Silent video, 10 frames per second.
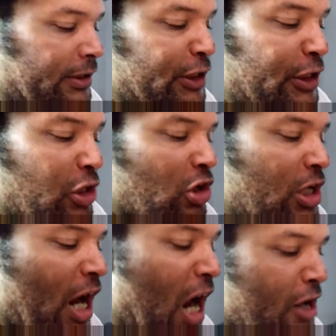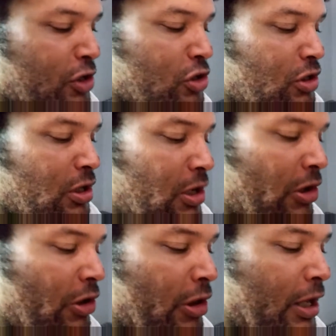So Sarah Connor
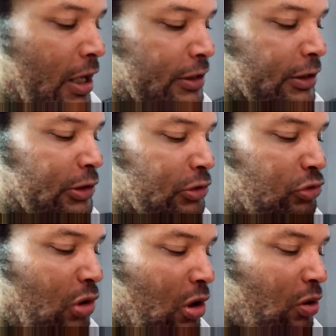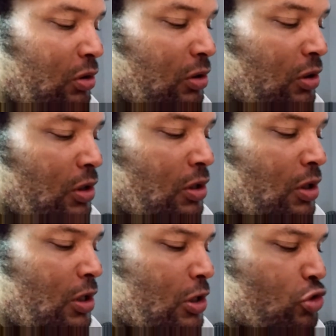is a strong,
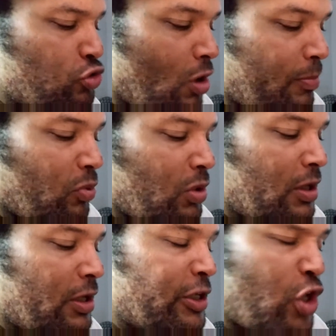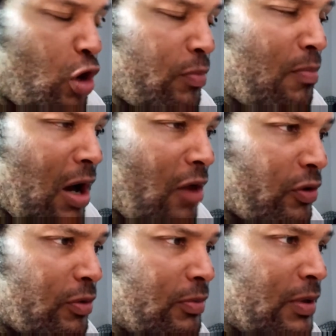troubled, terrible
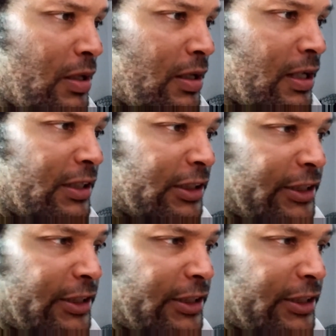mother. He's